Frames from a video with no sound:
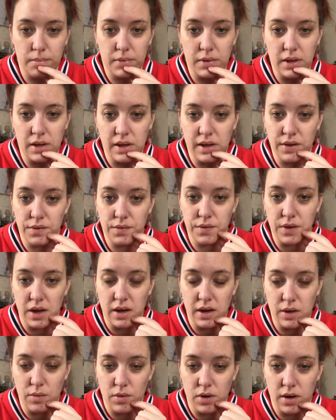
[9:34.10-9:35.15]
if
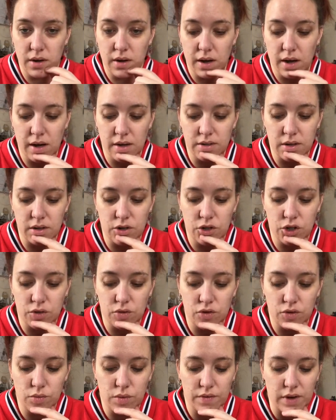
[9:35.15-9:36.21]
anyone has any
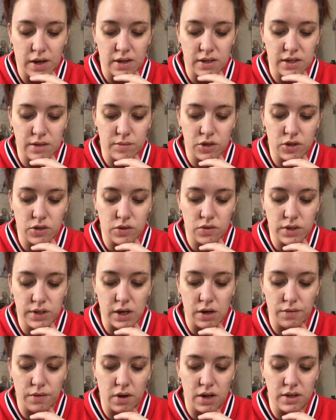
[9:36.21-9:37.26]
children with asthma to
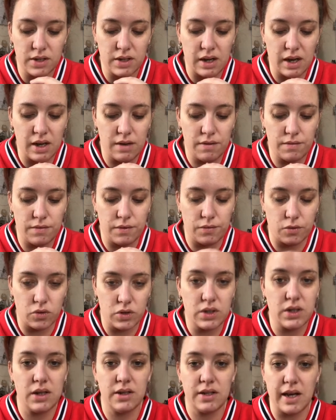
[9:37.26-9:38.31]
self-isolate for
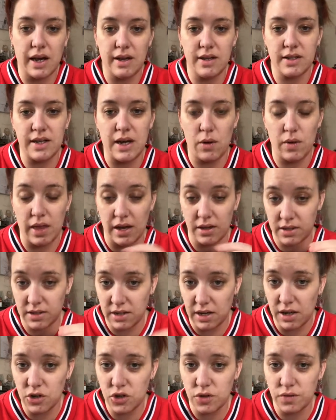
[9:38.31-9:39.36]
14 days. Now, at that
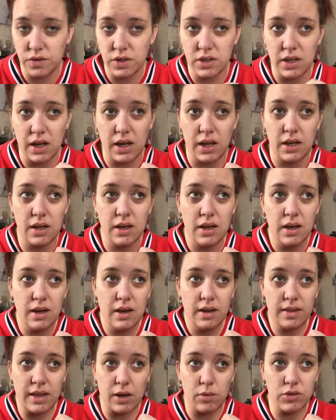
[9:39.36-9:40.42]
stage of the day,
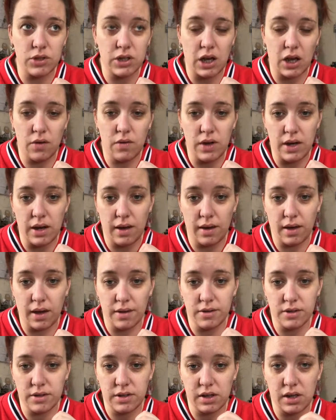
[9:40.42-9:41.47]
that was going
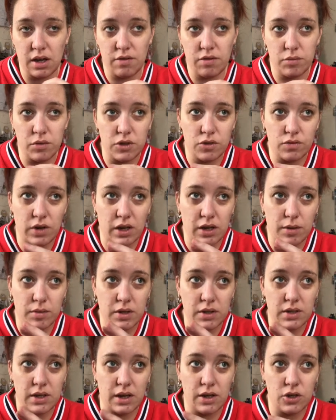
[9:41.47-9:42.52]
against the government's
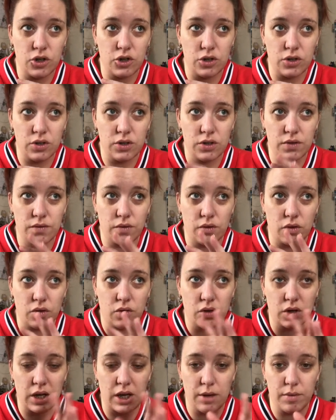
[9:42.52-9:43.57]
recommendations
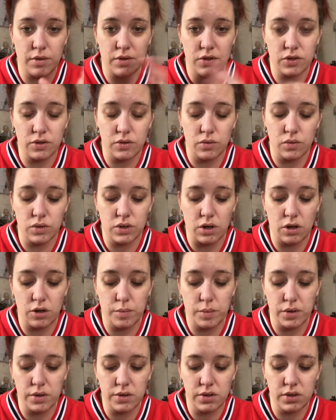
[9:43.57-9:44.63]
for keeping the schools
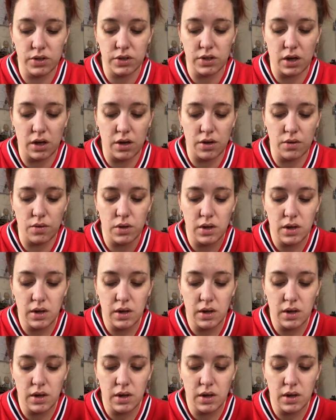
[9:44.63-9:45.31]
open. So,